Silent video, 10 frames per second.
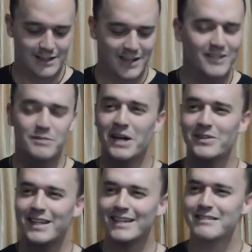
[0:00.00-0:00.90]
It talks
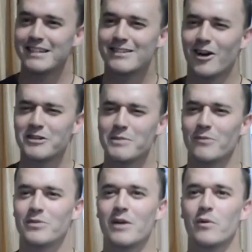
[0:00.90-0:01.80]
about this. It talks
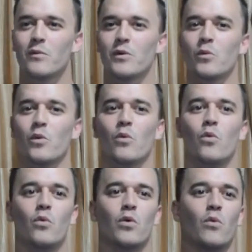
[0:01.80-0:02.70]
about that
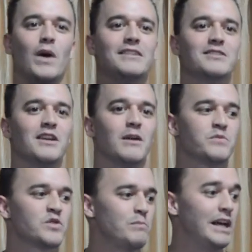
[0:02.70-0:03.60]
we're wasting
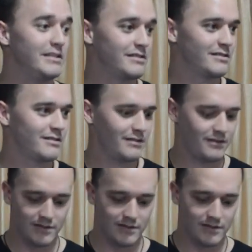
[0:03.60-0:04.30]
up space.